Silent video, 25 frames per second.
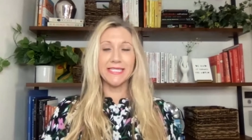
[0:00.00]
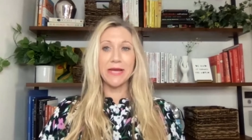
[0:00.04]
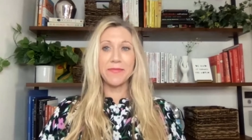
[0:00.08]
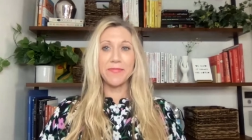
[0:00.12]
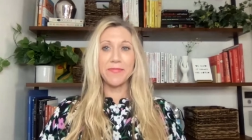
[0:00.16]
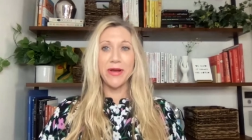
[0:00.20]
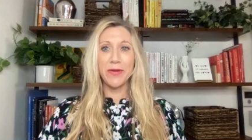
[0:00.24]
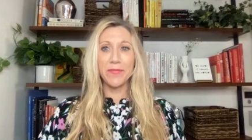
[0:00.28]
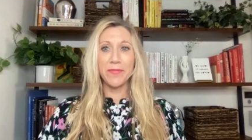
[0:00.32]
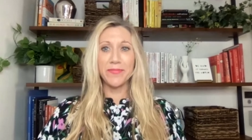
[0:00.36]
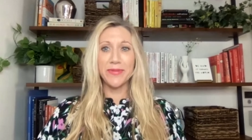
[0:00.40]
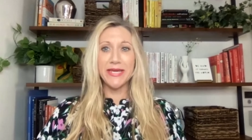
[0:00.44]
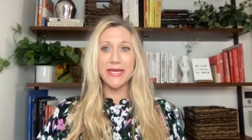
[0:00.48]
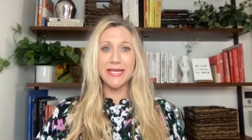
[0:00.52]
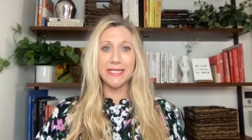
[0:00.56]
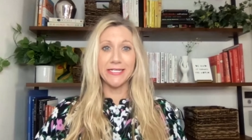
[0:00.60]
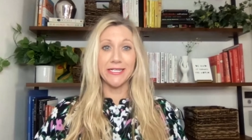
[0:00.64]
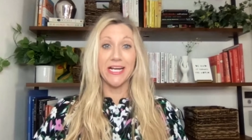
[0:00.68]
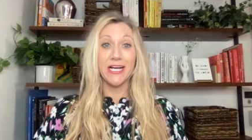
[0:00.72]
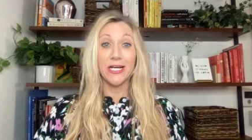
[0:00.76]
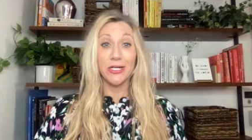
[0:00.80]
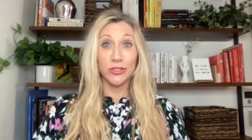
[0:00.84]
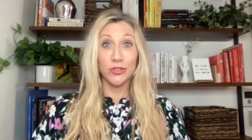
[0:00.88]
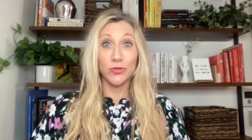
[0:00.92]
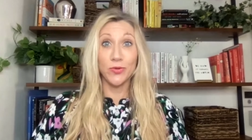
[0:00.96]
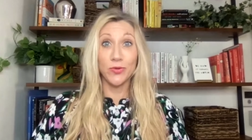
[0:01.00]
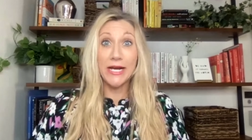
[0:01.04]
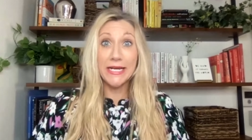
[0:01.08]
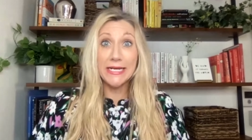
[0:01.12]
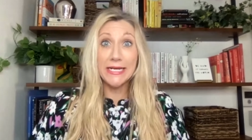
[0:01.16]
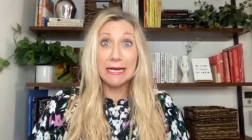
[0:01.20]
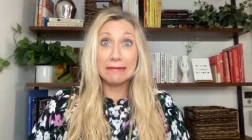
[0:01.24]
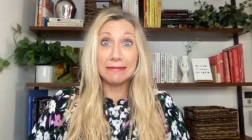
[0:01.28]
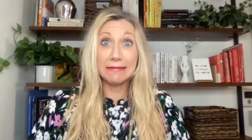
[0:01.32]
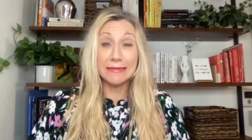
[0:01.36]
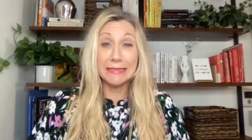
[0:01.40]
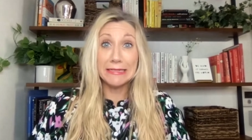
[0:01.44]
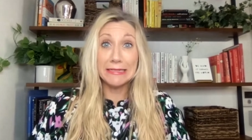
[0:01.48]
say about me? Do I
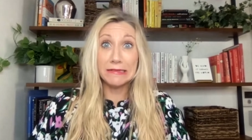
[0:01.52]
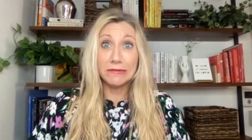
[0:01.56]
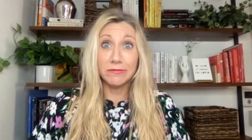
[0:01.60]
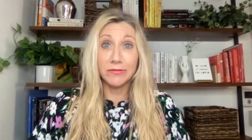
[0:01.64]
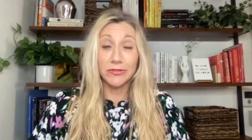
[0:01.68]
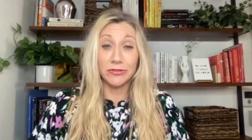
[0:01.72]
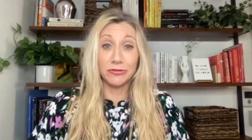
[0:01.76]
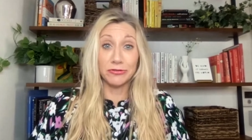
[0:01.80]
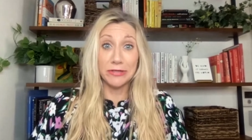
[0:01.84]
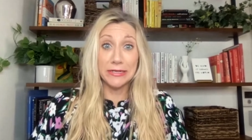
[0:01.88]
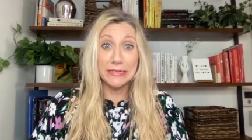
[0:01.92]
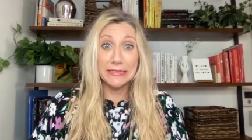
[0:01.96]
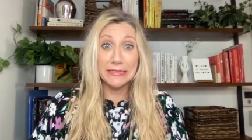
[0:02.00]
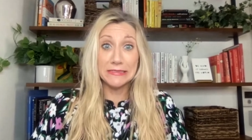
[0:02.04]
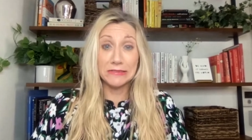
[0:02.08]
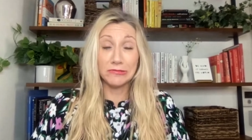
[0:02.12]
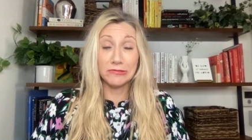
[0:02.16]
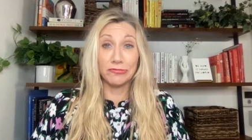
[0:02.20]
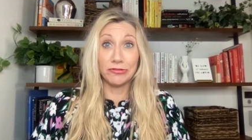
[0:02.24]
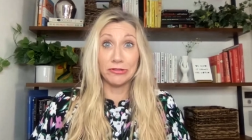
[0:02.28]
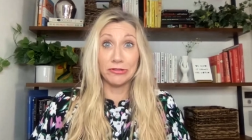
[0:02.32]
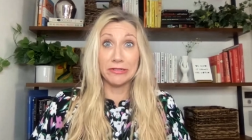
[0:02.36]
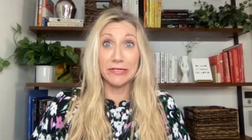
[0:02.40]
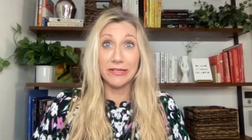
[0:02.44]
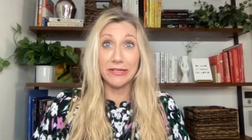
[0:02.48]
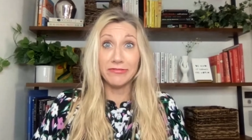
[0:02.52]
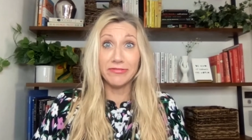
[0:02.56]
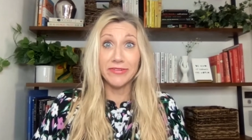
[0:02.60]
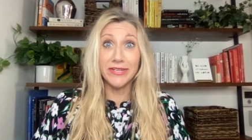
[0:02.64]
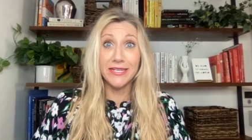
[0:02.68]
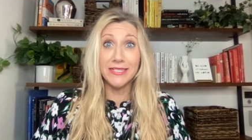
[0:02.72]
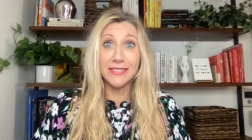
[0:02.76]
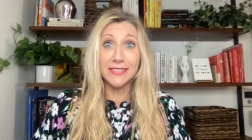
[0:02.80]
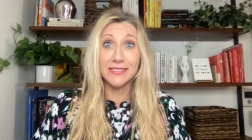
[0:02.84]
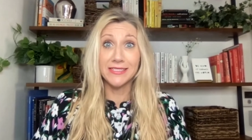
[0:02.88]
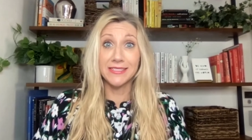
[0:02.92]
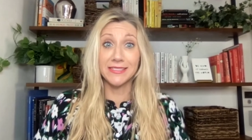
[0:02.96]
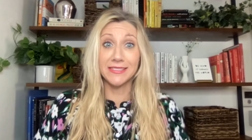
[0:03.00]
not lead with grace and
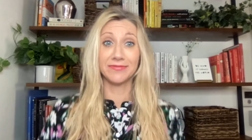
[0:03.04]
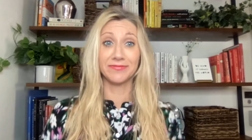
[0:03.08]
forgiveness?